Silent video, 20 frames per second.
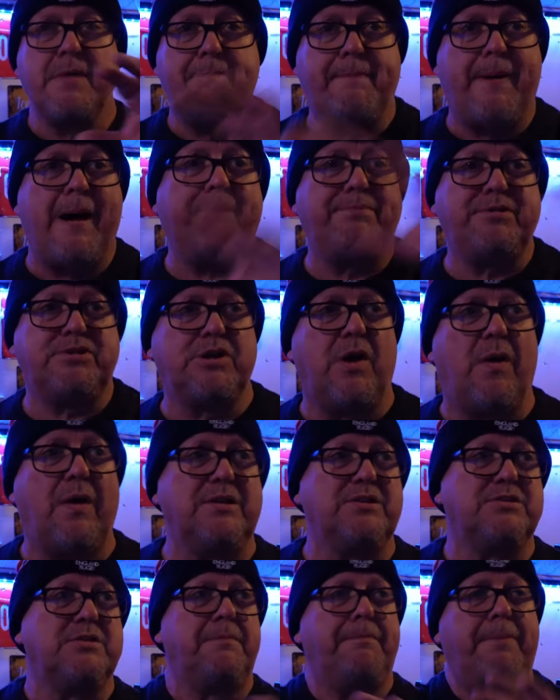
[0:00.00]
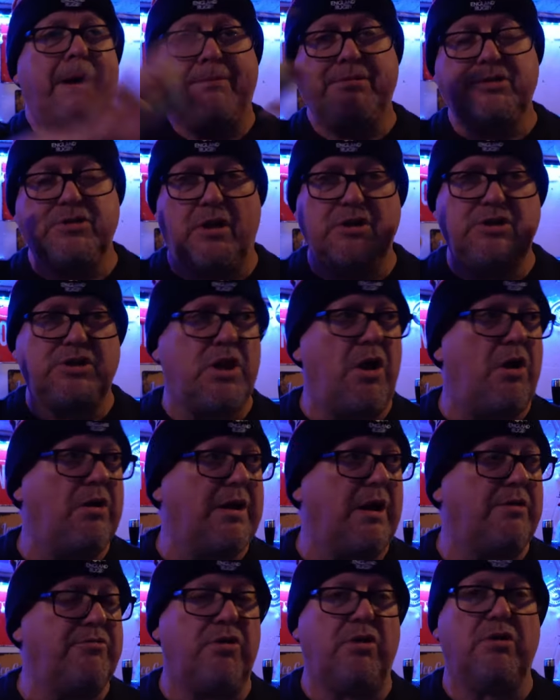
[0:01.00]
Pub signs, pub signs, you can't
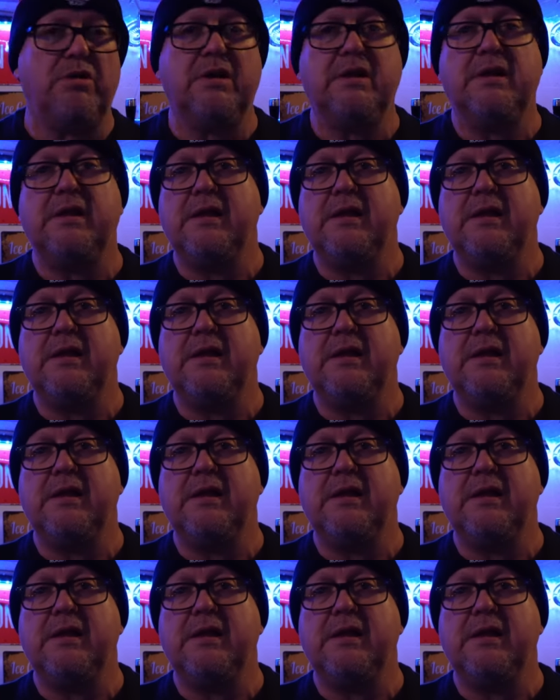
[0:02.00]
go wrong.